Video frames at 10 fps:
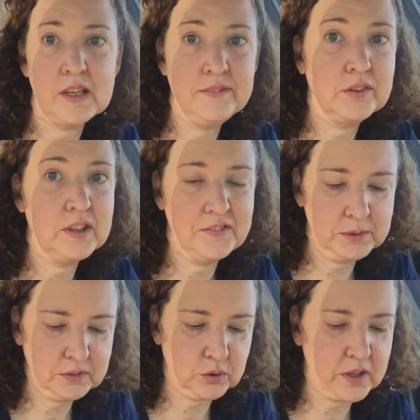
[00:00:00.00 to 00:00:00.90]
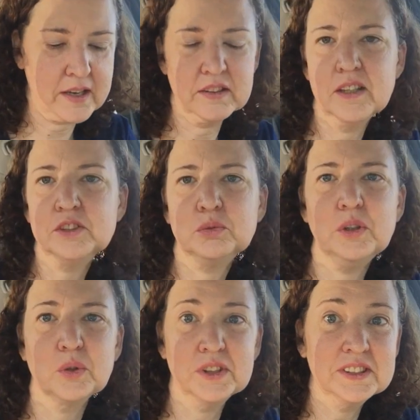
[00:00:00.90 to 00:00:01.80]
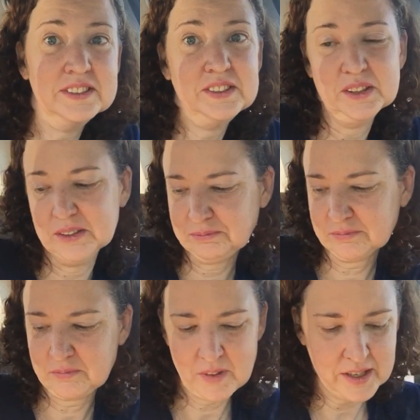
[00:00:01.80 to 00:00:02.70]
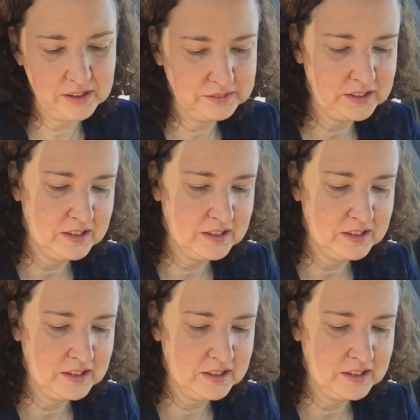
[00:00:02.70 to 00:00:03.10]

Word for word: I've never had this before. I love sweet oranges, so I don't know.